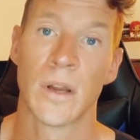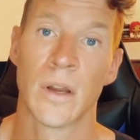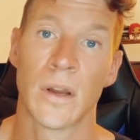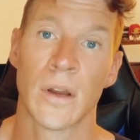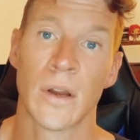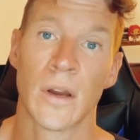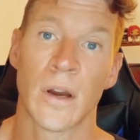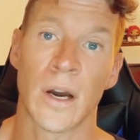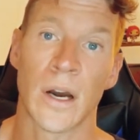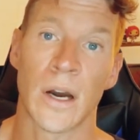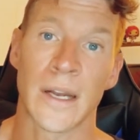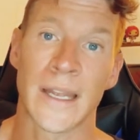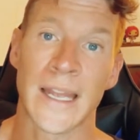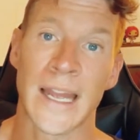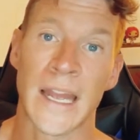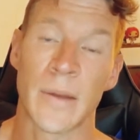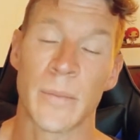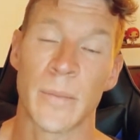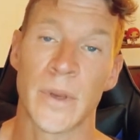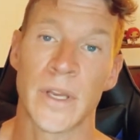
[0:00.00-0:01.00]
Uh, came
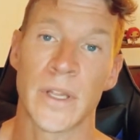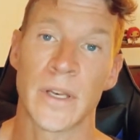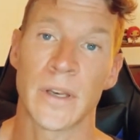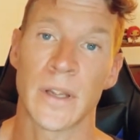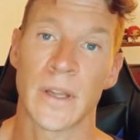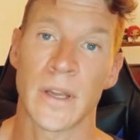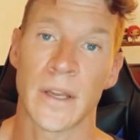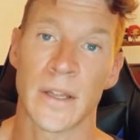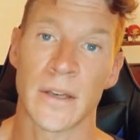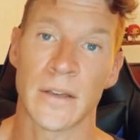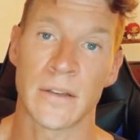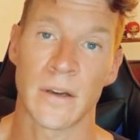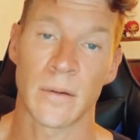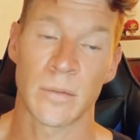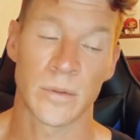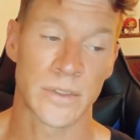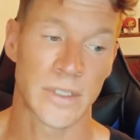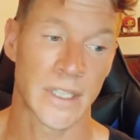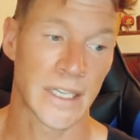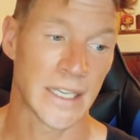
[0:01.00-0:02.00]
in and doubled
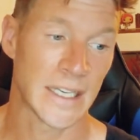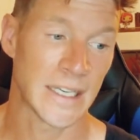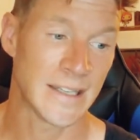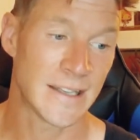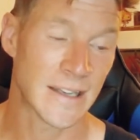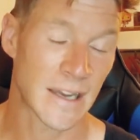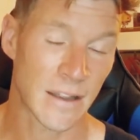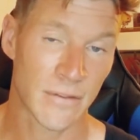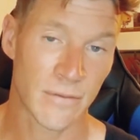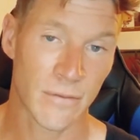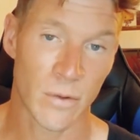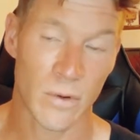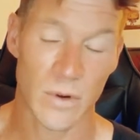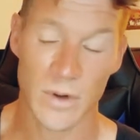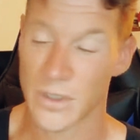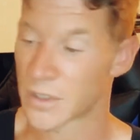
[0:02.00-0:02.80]
Lady Death for us.